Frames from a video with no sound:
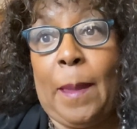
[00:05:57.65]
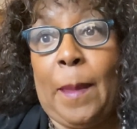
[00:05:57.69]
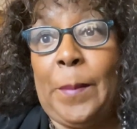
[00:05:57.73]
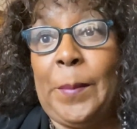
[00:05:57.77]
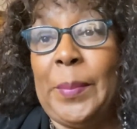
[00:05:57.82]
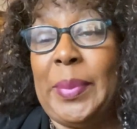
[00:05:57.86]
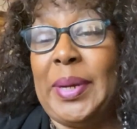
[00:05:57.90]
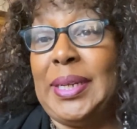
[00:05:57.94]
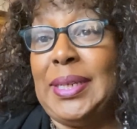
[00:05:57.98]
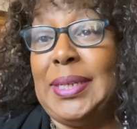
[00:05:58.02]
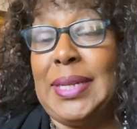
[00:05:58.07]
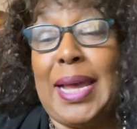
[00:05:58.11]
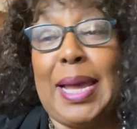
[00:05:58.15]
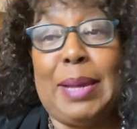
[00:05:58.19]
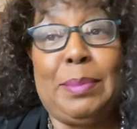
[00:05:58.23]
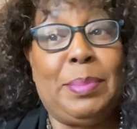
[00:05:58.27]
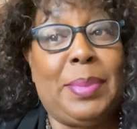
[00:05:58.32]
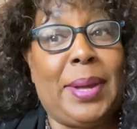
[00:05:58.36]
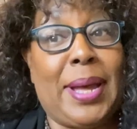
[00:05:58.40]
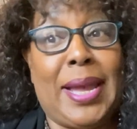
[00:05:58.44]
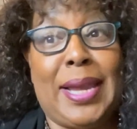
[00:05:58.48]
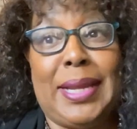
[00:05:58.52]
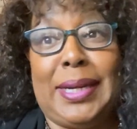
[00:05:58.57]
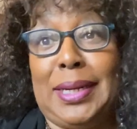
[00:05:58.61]
but not
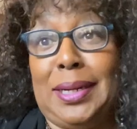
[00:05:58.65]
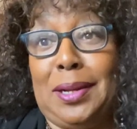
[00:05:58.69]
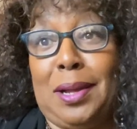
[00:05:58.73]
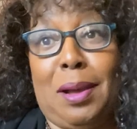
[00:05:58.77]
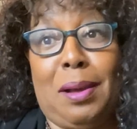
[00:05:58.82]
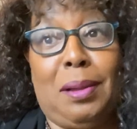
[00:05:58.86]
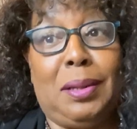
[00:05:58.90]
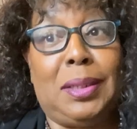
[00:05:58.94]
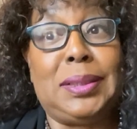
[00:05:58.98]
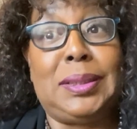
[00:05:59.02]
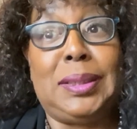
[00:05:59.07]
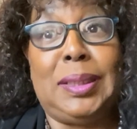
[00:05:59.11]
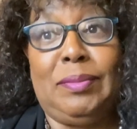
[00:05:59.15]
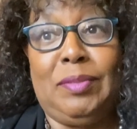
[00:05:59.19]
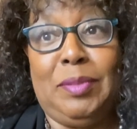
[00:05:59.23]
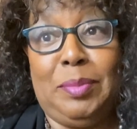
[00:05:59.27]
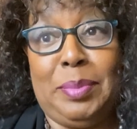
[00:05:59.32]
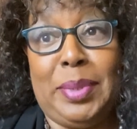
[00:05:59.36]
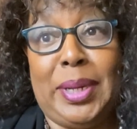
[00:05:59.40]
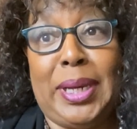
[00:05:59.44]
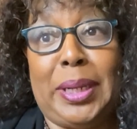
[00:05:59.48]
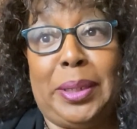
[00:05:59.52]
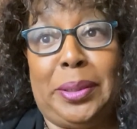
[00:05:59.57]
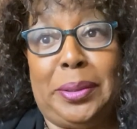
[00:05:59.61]
buying at all is even
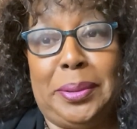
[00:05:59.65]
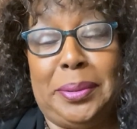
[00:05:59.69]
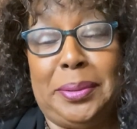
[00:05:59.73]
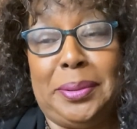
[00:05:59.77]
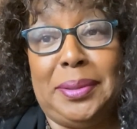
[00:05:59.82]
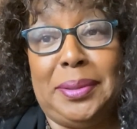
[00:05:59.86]
better.